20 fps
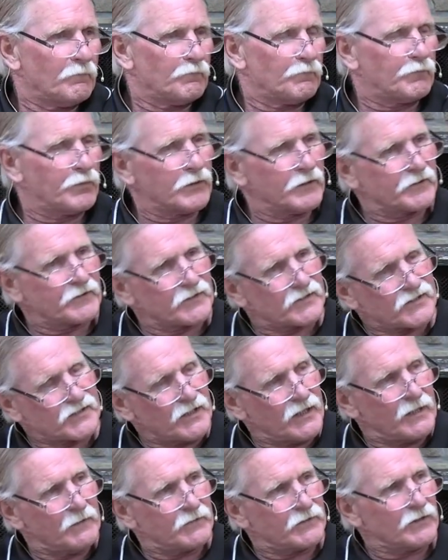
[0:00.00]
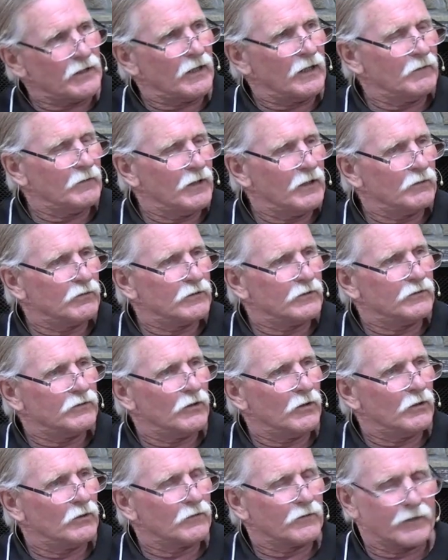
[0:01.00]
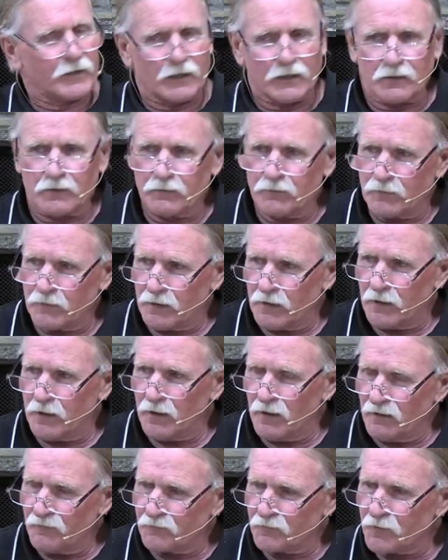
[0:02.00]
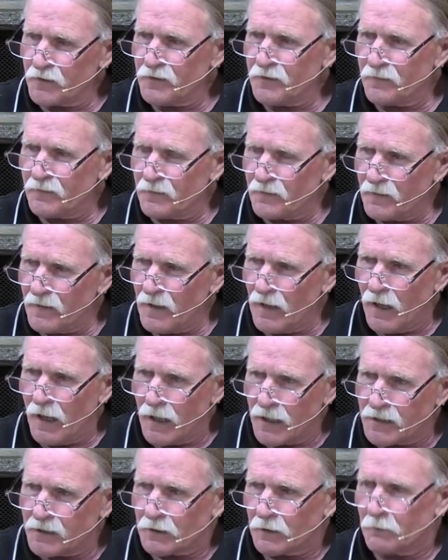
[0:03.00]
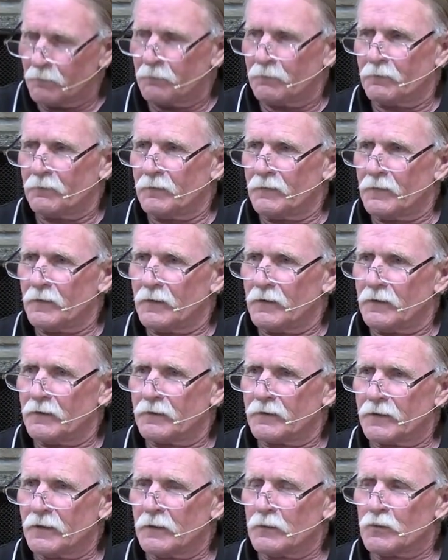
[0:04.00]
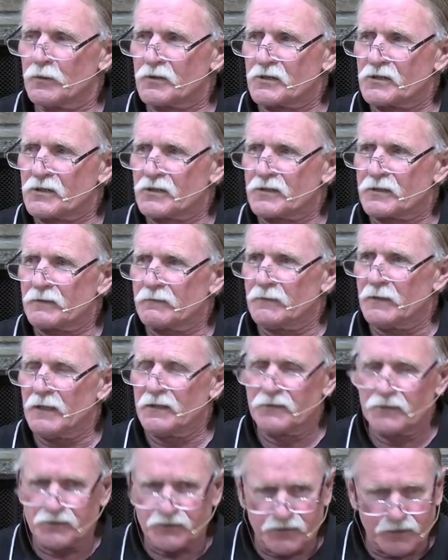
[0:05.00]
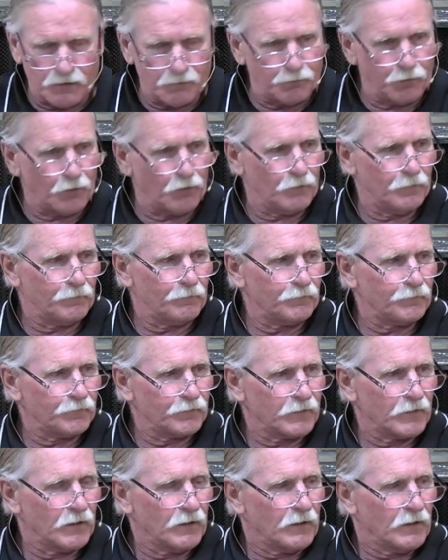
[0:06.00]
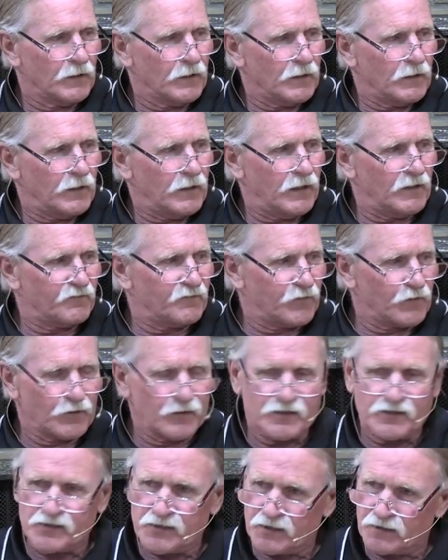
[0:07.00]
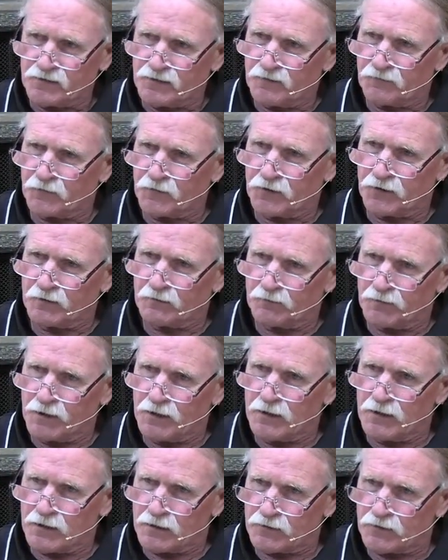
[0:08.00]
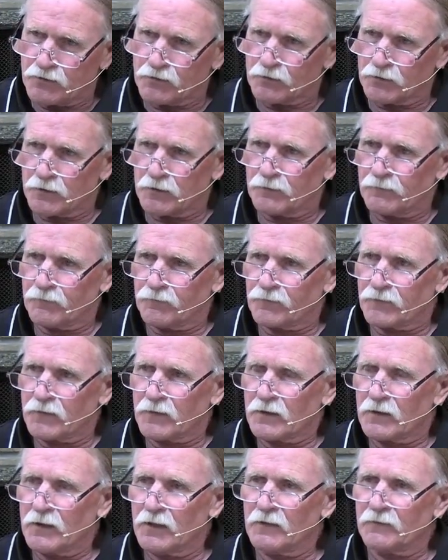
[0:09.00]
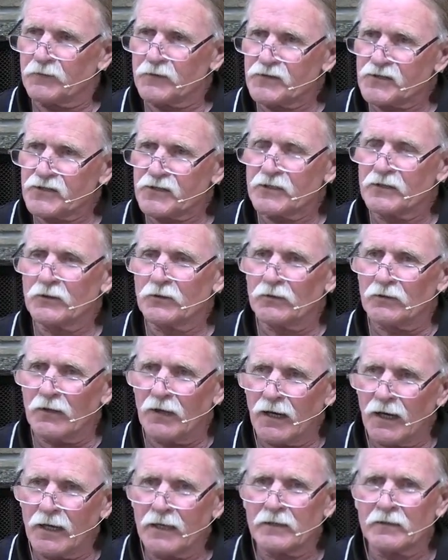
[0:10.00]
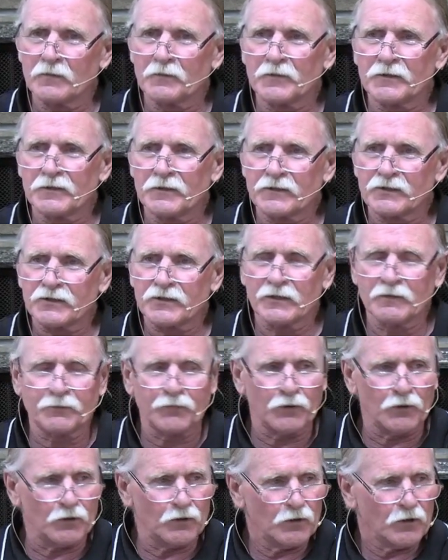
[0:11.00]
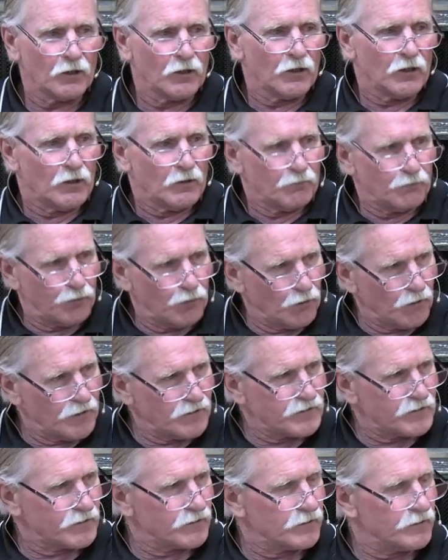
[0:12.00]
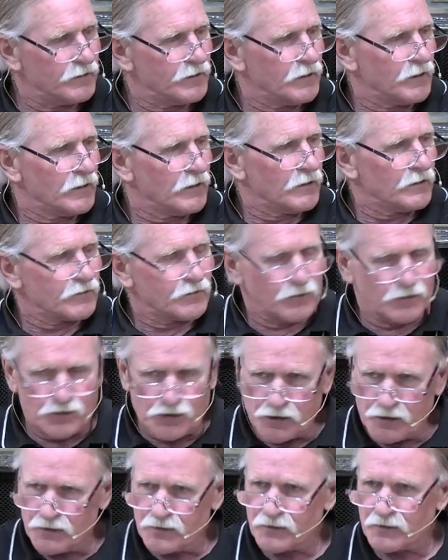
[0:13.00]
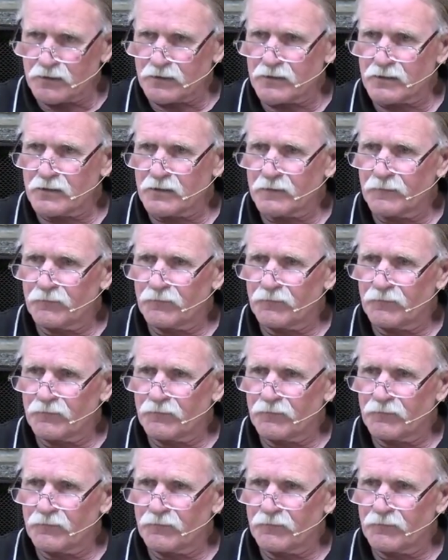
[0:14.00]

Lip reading: But at the same time, I would note that every item that was in the temple had very significant meaning to it. Every single item in the temple pointed to Jesus.